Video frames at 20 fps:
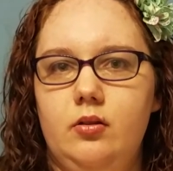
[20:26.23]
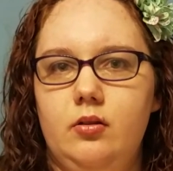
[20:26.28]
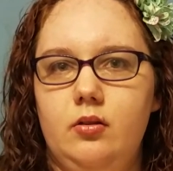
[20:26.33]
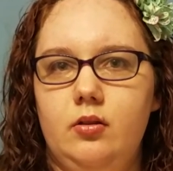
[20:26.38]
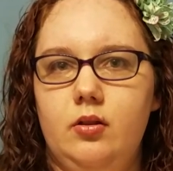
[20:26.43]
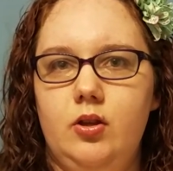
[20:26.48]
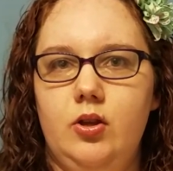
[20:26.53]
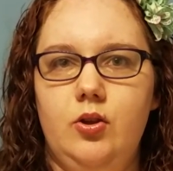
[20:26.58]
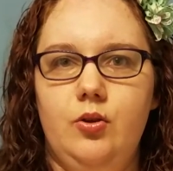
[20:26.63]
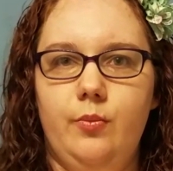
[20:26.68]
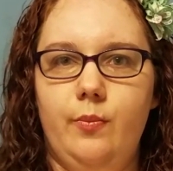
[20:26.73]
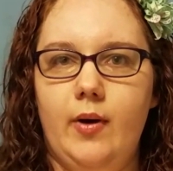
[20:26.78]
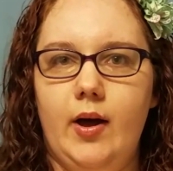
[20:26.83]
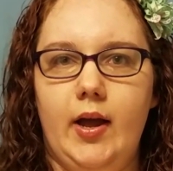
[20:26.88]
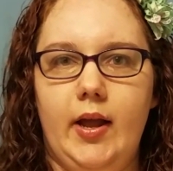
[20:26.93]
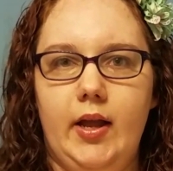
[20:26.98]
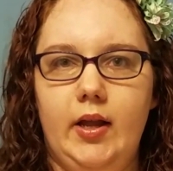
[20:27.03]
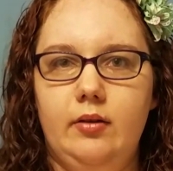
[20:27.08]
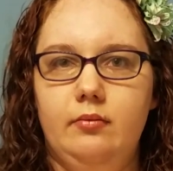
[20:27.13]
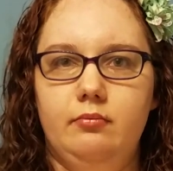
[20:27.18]
you
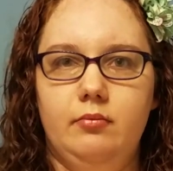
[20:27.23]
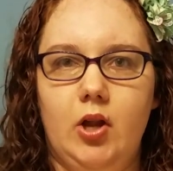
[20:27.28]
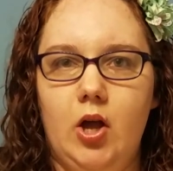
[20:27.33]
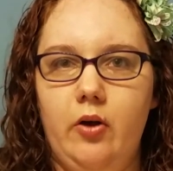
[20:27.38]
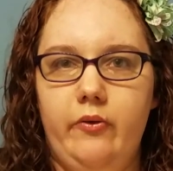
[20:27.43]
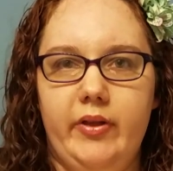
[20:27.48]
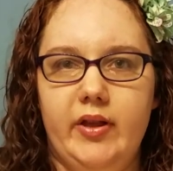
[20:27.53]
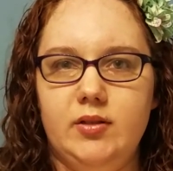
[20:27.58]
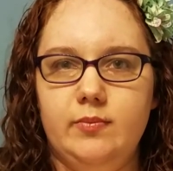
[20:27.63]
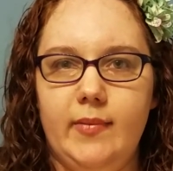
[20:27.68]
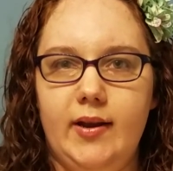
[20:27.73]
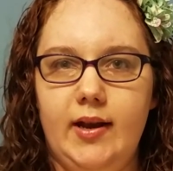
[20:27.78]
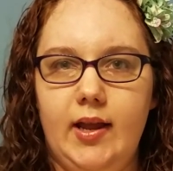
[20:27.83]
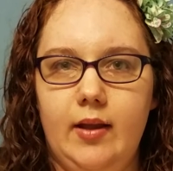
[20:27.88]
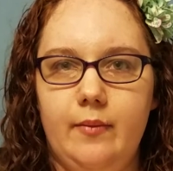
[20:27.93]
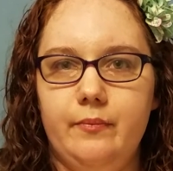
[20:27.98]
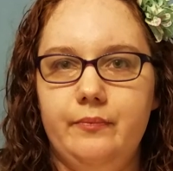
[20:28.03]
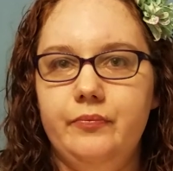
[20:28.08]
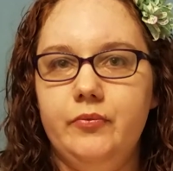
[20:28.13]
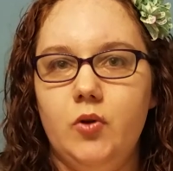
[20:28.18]
might know that's my
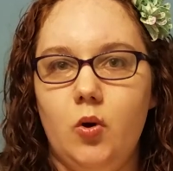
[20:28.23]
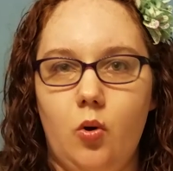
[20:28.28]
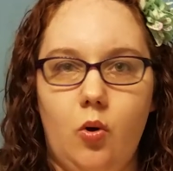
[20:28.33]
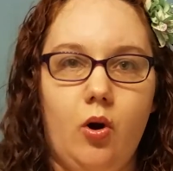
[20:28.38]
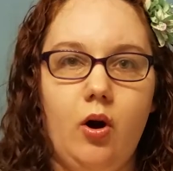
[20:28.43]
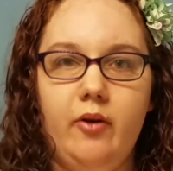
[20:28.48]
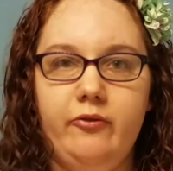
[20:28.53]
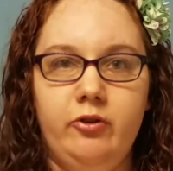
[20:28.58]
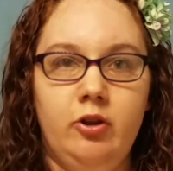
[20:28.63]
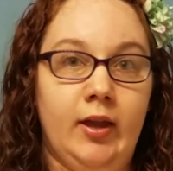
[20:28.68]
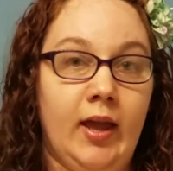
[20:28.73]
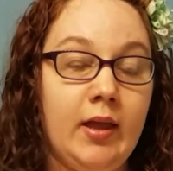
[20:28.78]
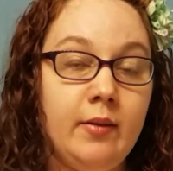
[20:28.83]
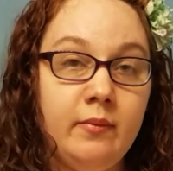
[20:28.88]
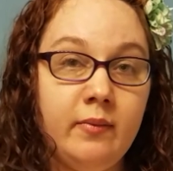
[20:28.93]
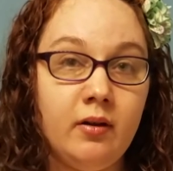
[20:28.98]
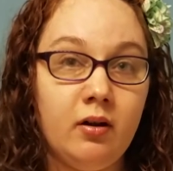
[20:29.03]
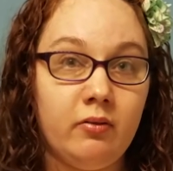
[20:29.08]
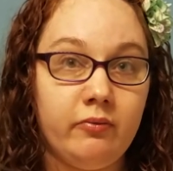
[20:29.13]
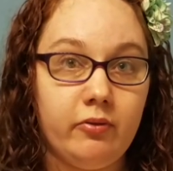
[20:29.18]
name. Or if you came
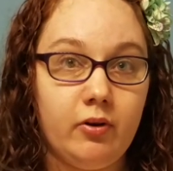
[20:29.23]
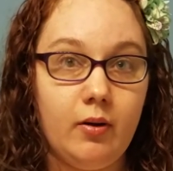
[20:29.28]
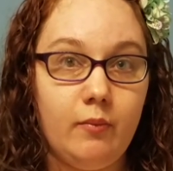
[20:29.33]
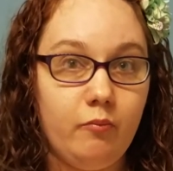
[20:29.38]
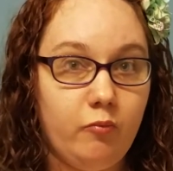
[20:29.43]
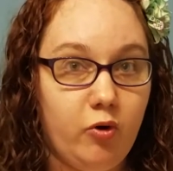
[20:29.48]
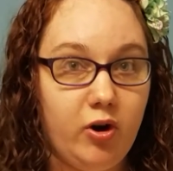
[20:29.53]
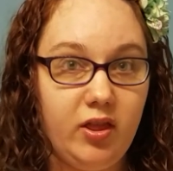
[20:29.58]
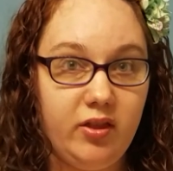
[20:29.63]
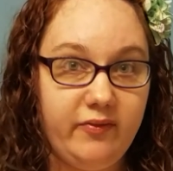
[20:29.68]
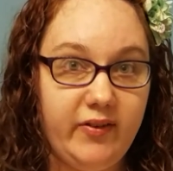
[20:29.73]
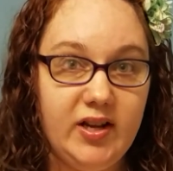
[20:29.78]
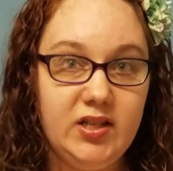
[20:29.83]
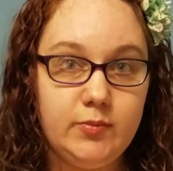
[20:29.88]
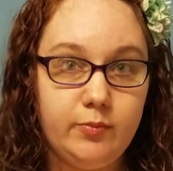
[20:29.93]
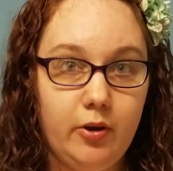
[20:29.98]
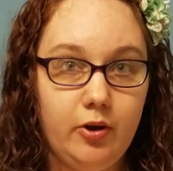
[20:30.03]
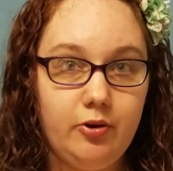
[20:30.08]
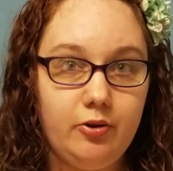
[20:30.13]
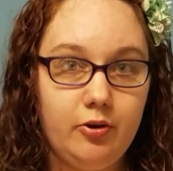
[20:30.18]
here from one of the
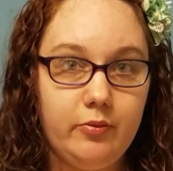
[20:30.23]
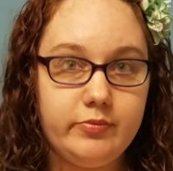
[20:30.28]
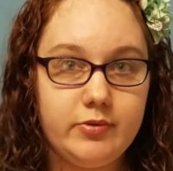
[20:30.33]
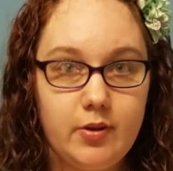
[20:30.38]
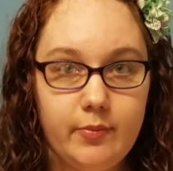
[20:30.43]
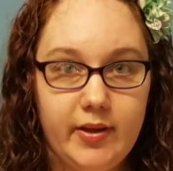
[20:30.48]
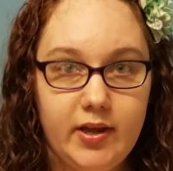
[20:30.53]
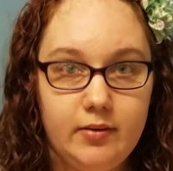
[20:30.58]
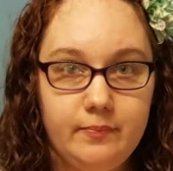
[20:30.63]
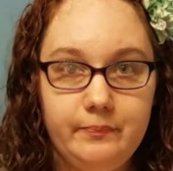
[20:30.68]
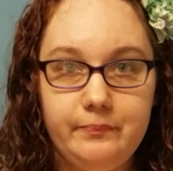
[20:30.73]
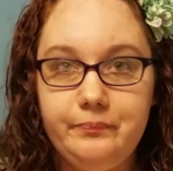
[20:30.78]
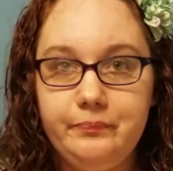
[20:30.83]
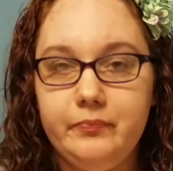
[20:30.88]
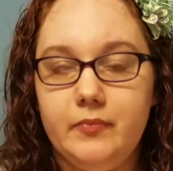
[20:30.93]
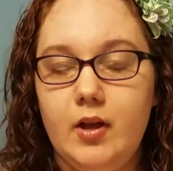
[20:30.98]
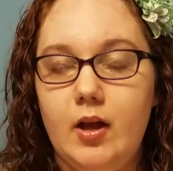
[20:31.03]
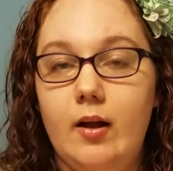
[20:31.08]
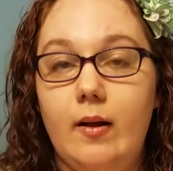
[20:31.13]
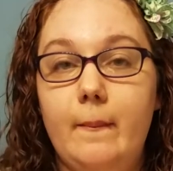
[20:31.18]
Facebook groups I'm in,
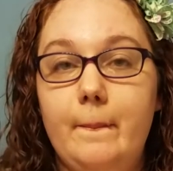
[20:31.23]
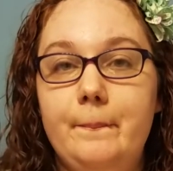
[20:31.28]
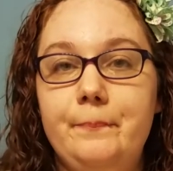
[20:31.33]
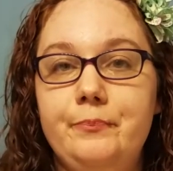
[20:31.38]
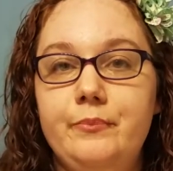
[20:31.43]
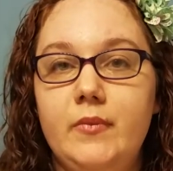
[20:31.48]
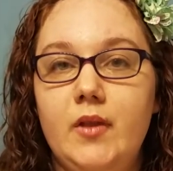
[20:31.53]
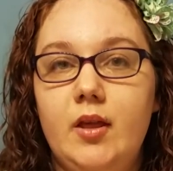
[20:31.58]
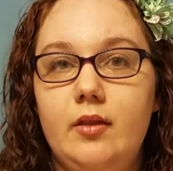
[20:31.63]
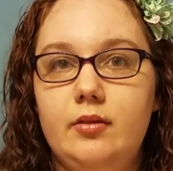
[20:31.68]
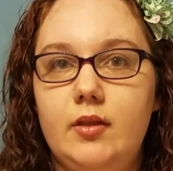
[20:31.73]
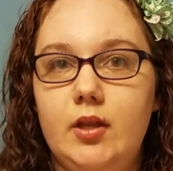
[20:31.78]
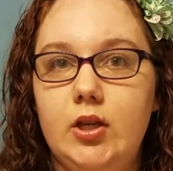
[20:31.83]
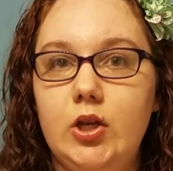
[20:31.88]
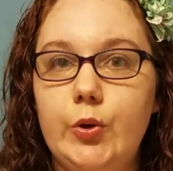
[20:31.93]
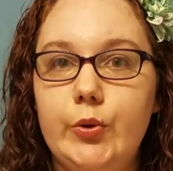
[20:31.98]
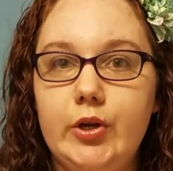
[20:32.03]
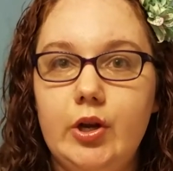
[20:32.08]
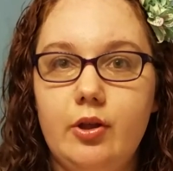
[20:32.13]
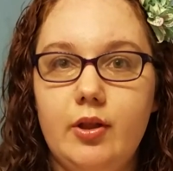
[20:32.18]
then you
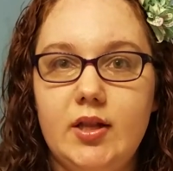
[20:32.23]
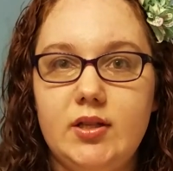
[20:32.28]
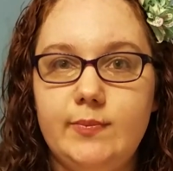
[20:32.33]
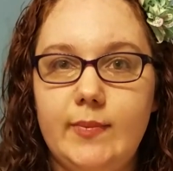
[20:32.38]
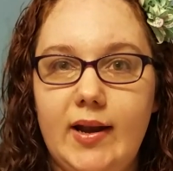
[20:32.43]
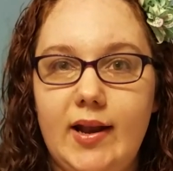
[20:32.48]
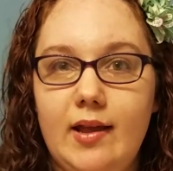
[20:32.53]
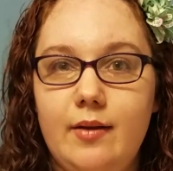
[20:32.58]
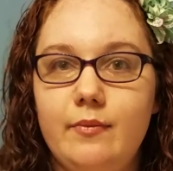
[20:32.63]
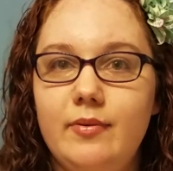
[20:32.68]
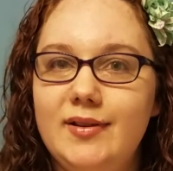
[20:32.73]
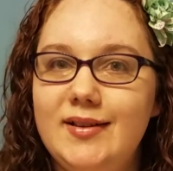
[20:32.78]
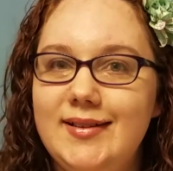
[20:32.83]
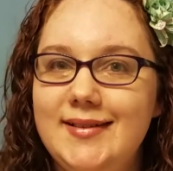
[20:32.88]
would know that's my name.